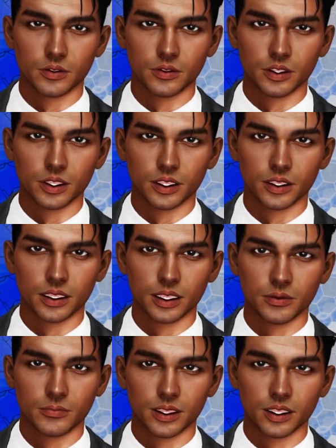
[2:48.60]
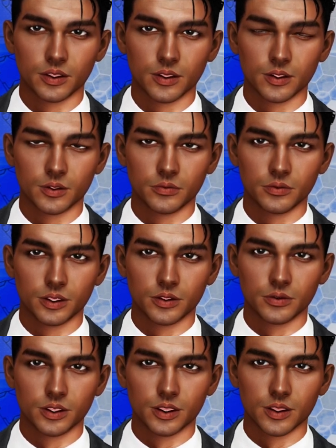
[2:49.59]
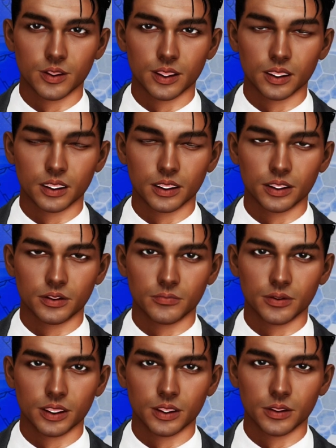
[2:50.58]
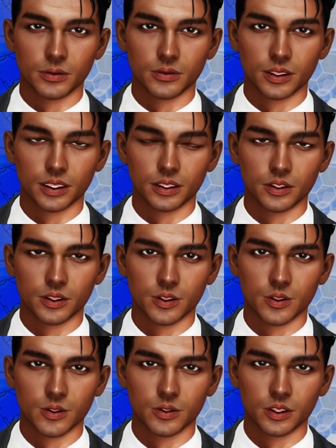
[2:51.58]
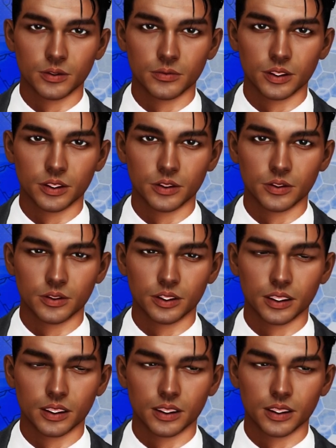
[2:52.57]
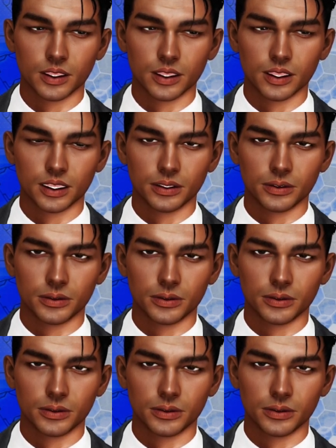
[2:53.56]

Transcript: These filters are mandatory for vendor ads, making the platform 99% free of such content.